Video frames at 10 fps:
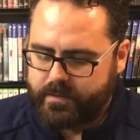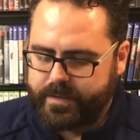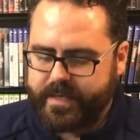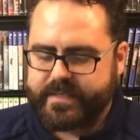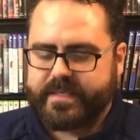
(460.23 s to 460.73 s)
The
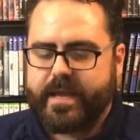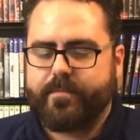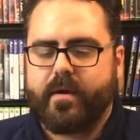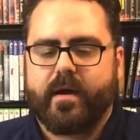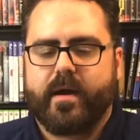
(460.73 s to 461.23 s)
next
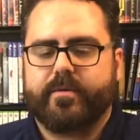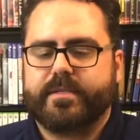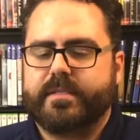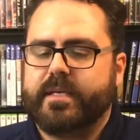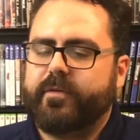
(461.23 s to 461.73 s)
game I
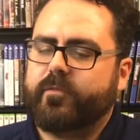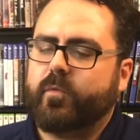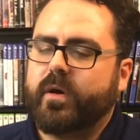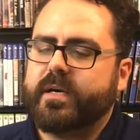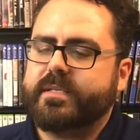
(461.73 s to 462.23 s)
received
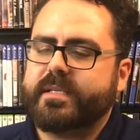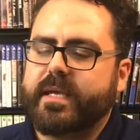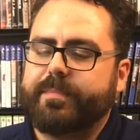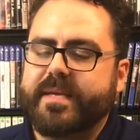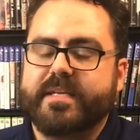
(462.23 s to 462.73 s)
was
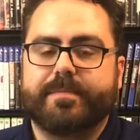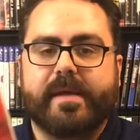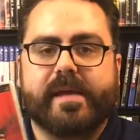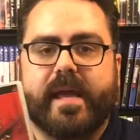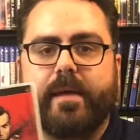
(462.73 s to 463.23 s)
a
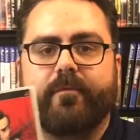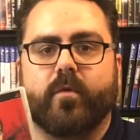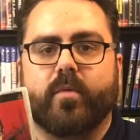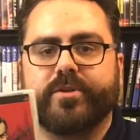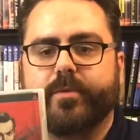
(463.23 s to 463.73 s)
PSP game
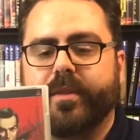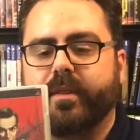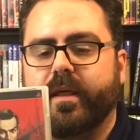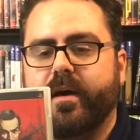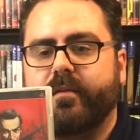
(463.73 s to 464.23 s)
from Russia with
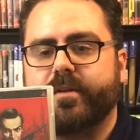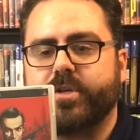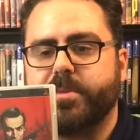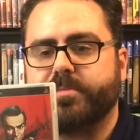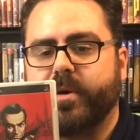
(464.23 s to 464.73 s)
Love, a
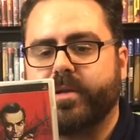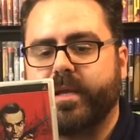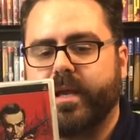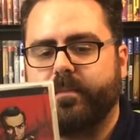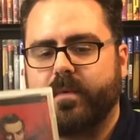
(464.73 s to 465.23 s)
James Bond
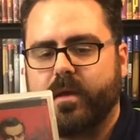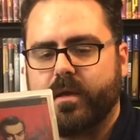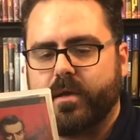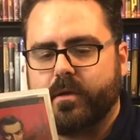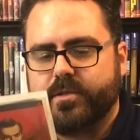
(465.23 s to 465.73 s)
game.
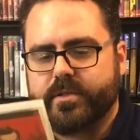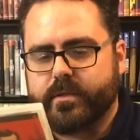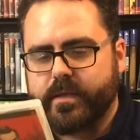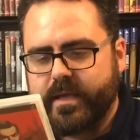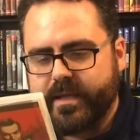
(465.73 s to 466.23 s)
Just
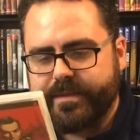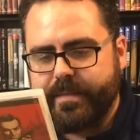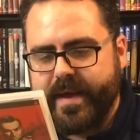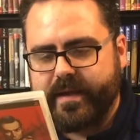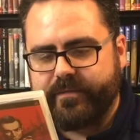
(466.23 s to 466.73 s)
looking at the
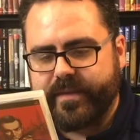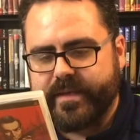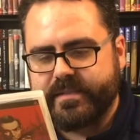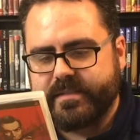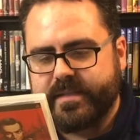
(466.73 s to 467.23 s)
back of
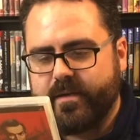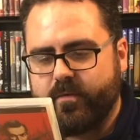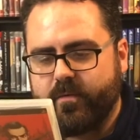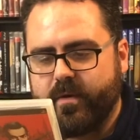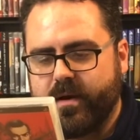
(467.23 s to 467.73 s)
this,
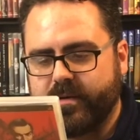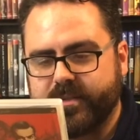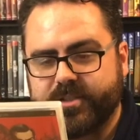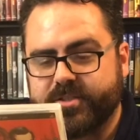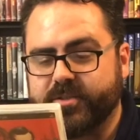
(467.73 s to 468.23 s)

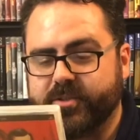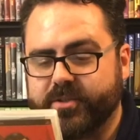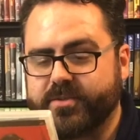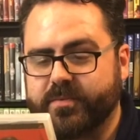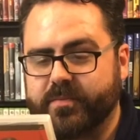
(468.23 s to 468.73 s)
just
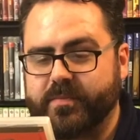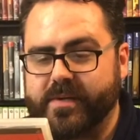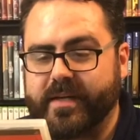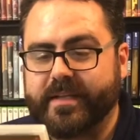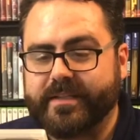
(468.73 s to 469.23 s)
looks
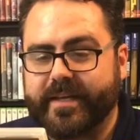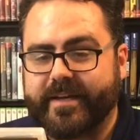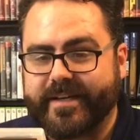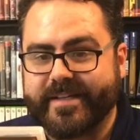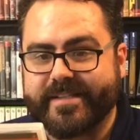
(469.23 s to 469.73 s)

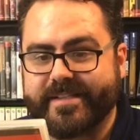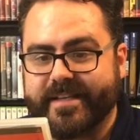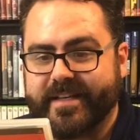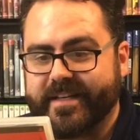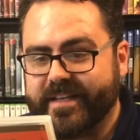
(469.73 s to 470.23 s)
hilarious.
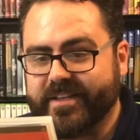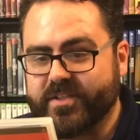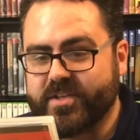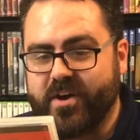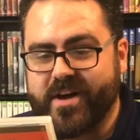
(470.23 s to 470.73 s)
It
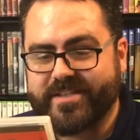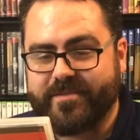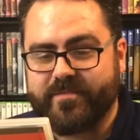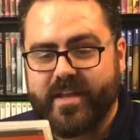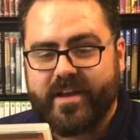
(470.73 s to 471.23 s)
looks awesome.